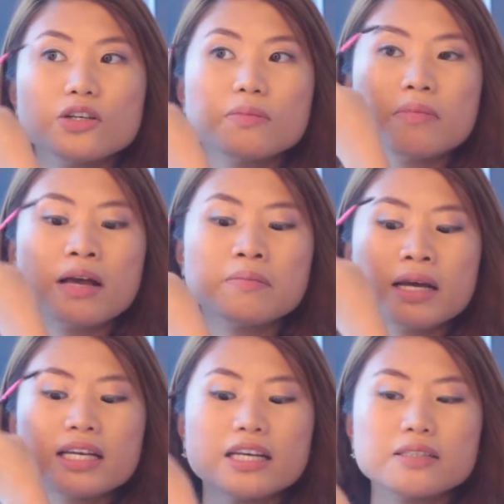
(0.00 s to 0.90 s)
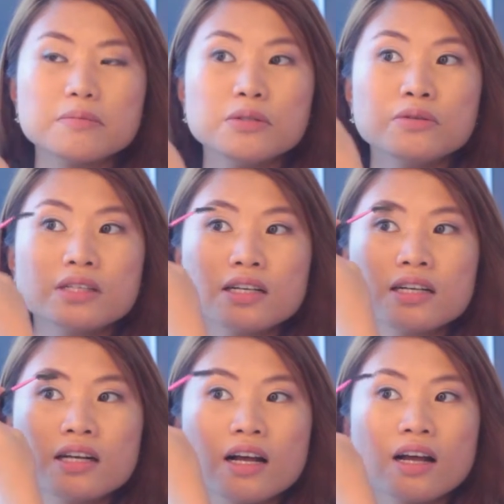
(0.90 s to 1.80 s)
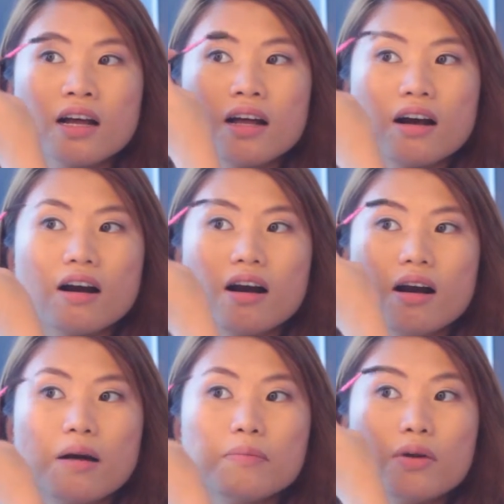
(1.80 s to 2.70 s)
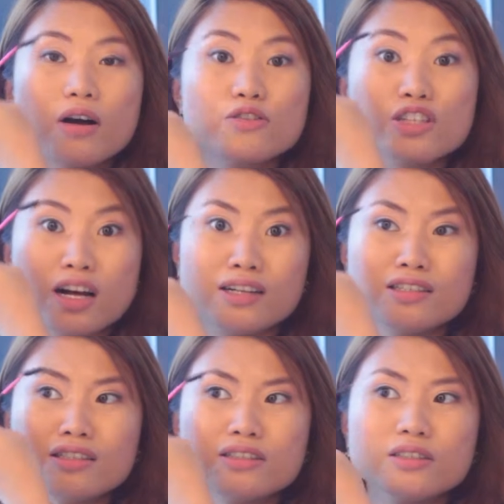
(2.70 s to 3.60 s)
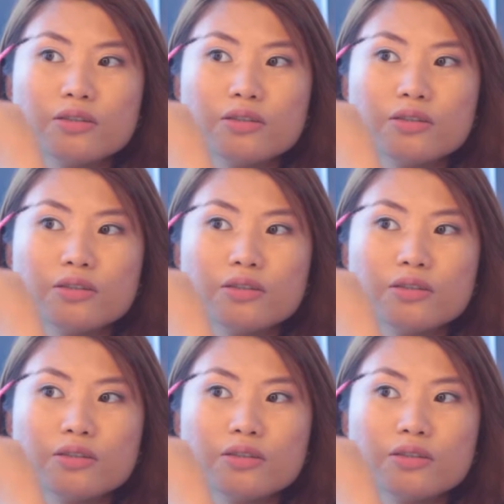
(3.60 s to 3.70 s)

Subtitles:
So in my case, I'm using a brow gel,